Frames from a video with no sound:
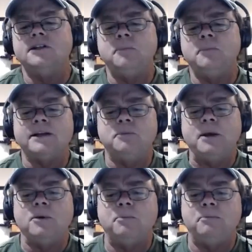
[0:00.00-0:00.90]
as
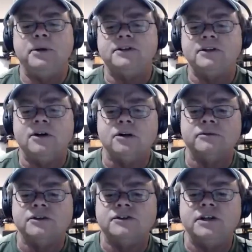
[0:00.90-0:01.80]
people pissing all over
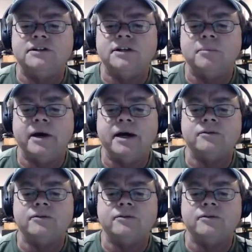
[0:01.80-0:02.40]
seats in a bathroom.